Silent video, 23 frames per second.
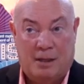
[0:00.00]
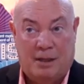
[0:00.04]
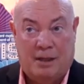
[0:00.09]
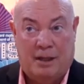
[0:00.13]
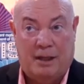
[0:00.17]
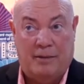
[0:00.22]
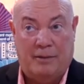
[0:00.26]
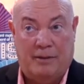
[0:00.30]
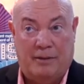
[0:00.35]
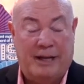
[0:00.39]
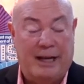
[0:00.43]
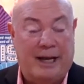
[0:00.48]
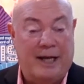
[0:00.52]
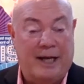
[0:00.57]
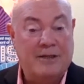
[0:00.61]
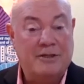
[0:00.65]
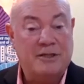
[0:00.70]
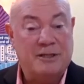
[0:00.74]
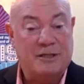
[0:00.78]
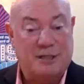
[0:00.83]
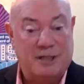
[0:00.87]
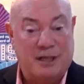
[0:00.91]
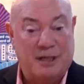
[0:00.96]
in
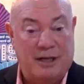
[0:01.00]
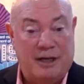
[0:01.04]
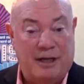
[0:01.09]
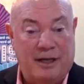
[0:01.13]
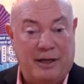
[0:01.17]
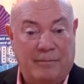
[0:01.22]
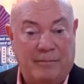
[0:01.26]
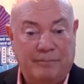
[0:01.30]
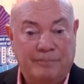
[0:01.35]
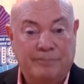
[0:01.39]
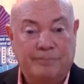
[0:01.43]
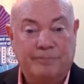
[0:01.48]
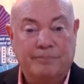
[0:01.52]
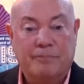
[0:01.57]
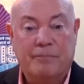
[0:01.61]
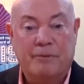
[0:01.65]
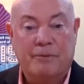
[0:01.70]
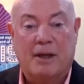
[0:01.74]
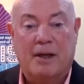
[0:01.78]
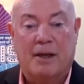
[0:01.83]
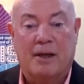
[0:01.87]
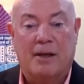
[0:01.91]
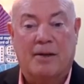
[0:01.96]
Kansas City,
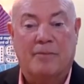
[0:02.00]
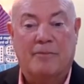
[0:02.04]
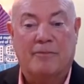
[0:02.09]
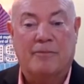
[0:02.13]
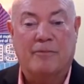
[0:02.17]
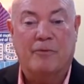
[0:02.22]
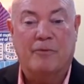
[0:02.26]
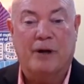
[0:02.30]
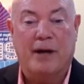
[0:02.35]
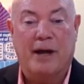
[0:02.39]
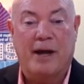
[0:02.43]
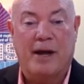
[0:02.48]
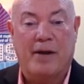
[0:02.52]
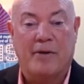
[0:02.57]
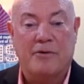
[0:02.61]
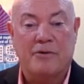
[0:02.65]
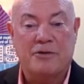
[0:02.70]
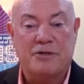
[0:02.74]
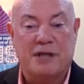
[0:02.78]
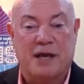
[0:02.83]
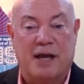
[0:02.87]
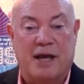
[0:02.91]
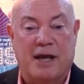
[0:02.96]
uh, from what I
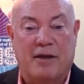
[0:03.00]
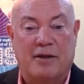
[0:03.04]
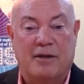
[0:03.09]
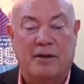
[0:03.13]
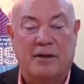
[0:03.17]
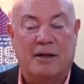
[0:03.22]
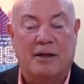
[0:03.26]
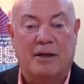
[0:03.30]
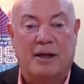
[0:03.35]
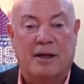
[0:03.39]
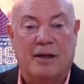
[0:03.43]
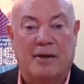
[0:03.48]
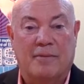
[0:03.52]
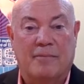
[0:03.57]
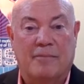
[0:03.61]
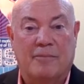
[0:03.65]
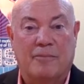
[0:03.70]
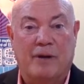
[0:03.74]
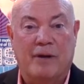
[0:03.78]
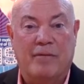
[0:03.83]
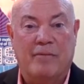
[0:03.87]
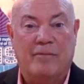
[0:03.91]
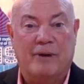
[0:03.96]
understand, uh,
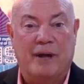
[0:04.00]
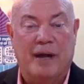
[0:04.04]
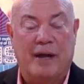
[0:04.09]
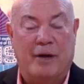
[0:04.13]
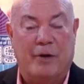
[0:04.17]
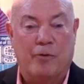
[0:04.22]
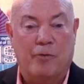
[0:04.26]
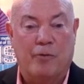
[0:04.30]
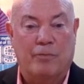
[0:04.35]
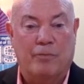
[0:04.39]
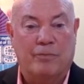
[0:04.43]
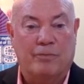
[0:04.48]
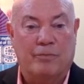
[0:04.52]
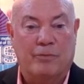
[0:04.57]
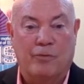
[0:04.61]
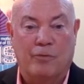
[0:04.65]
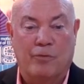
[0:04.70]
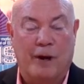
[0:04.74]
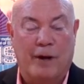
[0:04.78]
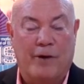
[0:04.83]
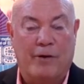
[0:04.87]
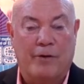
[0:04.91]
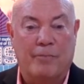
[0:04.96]
we we had a
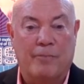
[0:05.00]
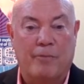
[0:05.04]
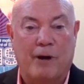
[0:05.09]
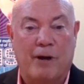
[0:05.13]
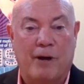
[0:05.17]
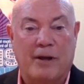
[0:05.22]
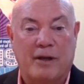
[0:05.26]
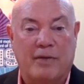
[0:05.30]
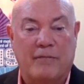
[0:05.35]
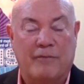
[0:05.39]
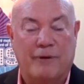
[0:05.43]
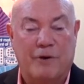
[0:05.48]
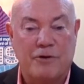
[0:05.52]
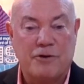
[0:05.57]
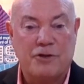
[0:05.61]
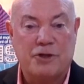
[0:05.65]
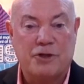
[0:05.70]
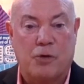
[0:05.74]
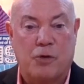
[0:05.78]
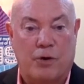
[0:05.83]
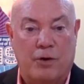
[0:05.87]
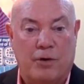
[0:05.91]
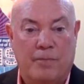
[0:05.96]
record-breaking first
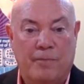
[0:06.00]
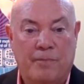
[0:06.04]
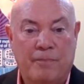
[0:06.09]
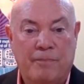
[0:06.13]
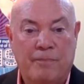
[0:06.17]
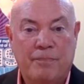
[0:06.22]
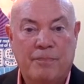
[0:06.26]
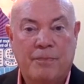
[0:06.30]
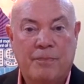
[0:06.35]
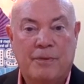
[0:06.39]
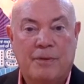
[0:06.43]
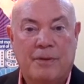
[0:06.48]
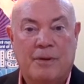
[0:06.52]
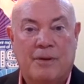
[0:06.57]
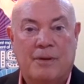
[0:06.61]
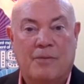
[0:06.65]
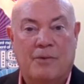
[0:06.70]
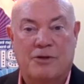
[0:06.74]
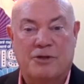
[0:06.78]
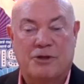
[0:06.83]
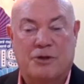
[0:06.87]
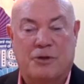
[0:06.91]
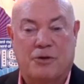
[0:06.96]
quarter,
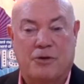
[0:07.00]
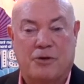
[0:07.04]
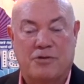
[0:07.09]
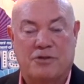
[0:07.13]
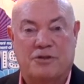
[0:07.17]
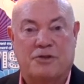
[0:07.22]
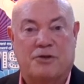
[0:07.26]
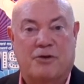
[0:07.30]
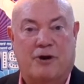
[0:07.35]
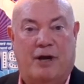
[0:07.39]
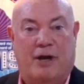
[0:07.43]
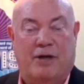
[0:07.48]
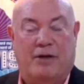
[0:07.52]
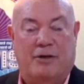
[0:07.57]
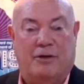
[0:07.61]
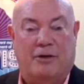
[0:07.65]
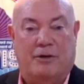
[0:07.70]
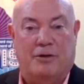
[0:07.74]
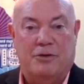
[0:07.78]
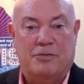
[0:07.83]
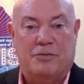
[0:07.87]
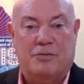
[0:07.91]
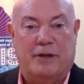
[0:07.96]
which of course is great
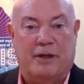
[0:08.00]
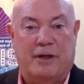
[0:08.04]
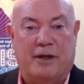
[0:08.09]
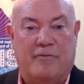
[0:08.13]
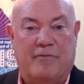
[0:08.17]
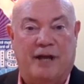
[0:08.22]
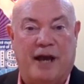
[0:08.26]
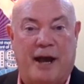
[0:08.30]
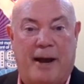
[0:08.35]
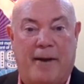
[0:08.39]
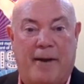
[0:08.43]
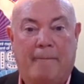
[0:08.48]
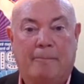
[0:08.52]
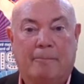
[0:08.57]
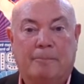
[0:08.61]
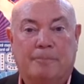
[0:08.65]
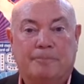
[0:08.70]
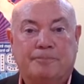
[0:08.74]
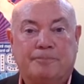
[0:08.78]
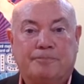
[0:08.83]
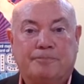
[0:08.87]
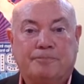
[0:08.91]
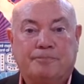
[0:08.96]
news. We love that,
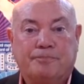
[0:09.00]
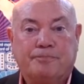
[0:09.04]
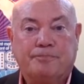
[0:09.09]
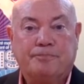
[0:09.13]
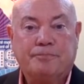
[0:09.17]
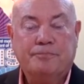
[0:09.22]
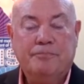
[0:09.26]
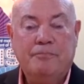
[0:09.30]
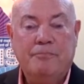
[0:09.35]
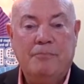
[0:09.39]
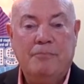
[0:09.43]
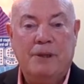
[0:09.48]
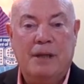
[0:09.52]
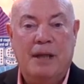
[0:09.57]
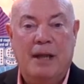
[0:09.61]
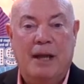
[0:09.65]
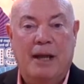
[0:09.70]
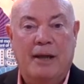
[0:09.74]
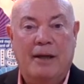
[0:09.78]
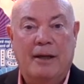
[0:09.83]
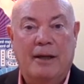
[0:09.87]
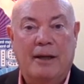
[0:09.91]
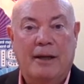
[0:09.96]

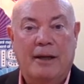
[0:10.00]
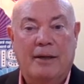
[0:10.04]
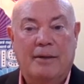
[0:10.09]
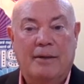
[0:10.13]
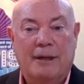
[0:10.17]
and uh,